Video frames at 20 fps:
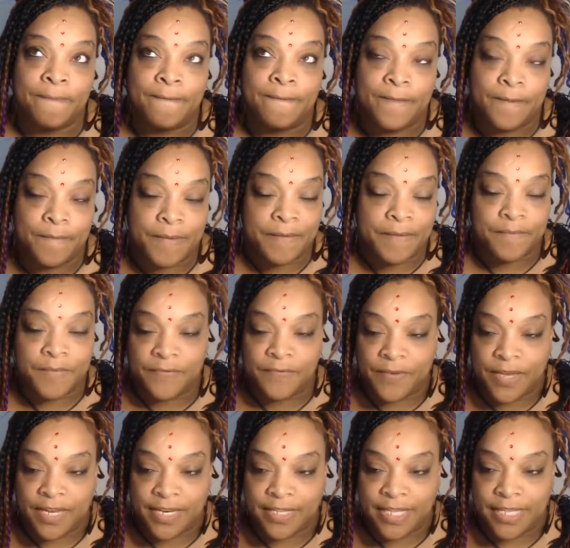You might be
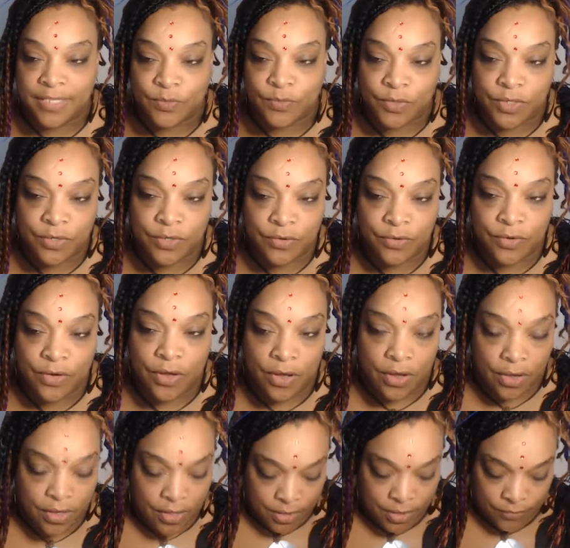finding that's where you
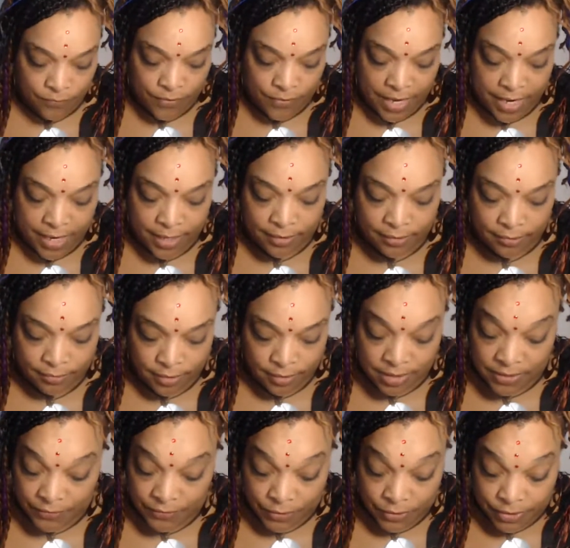find the
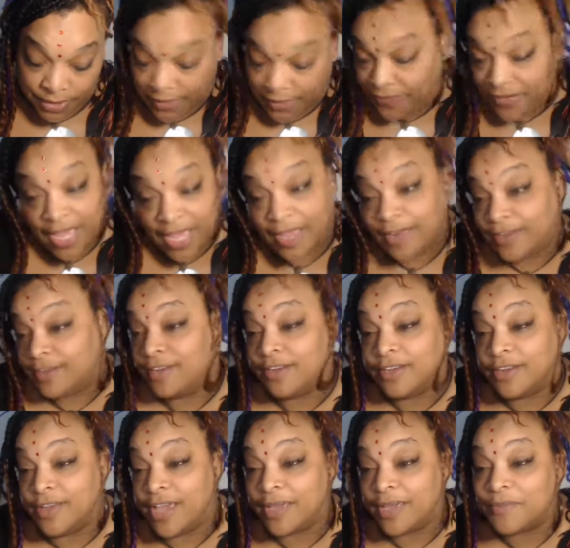difficulty. If not,
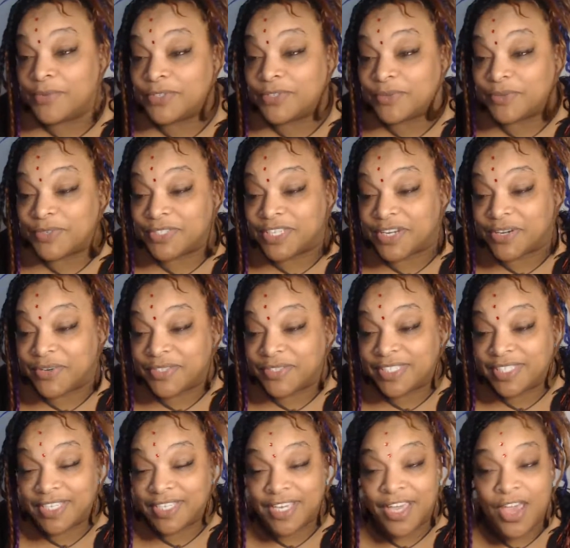I can pull some more tarot
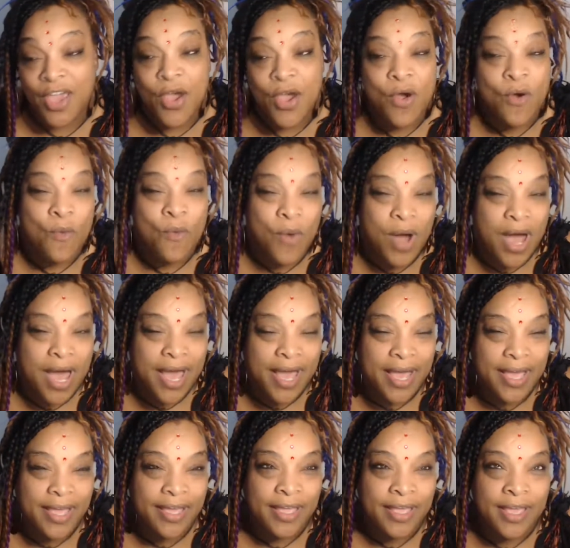and see
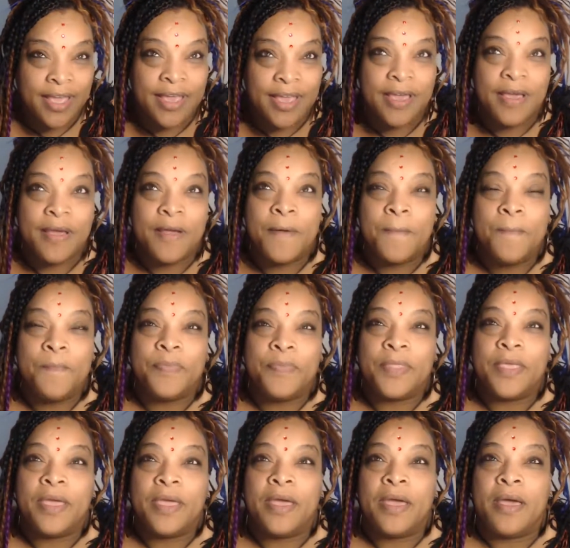why.
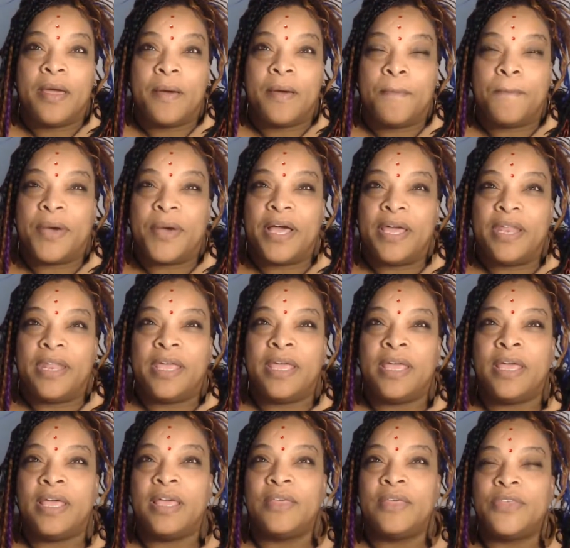But
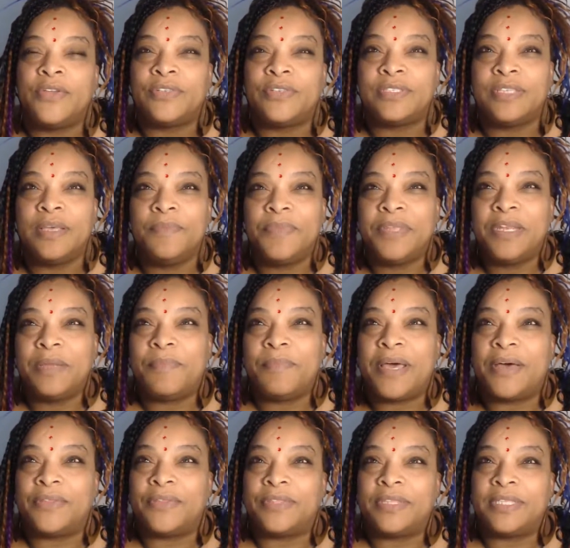there's something
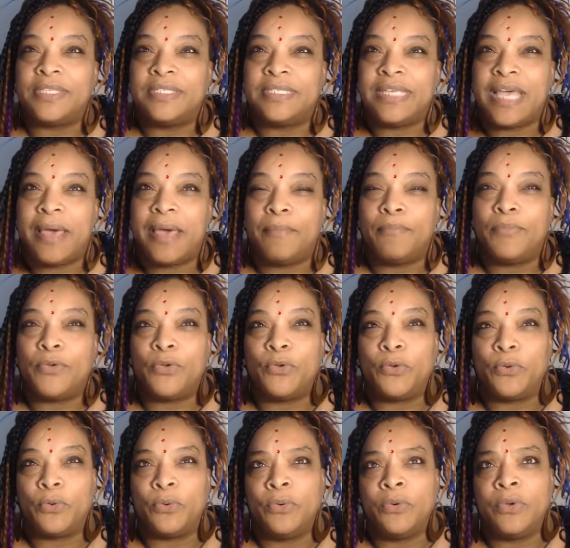about the
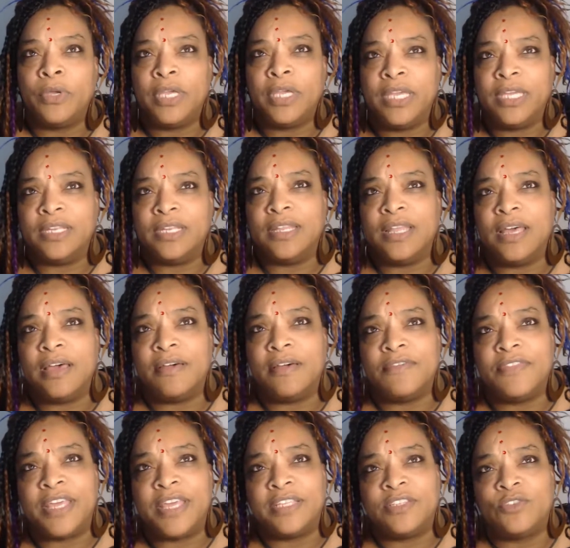taboo in
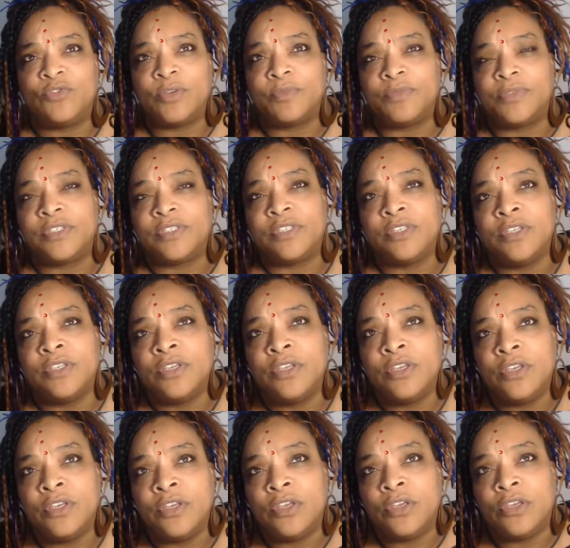love that trips
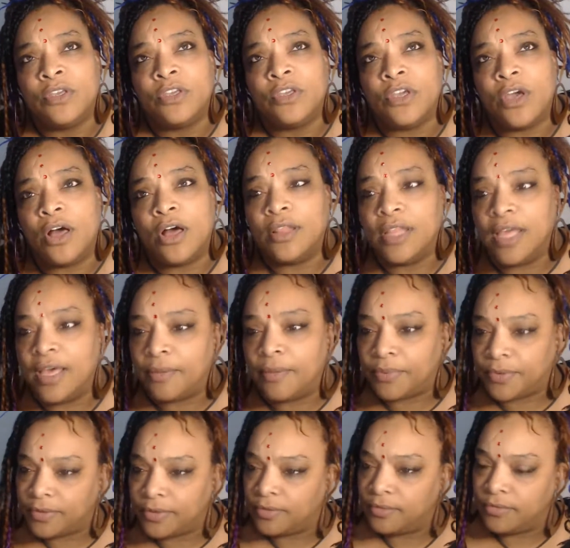y'all
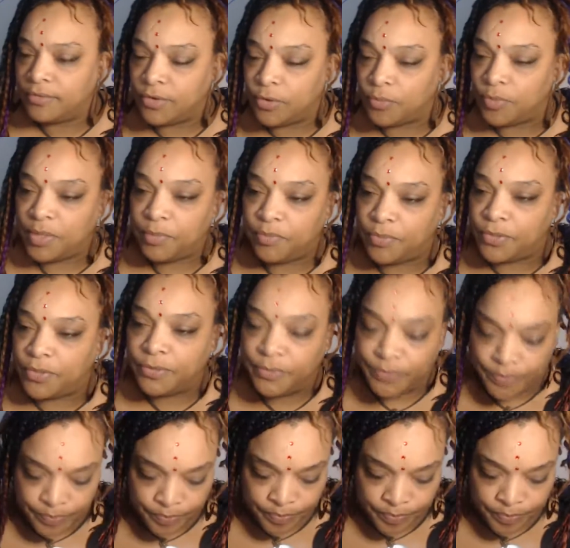up, your people.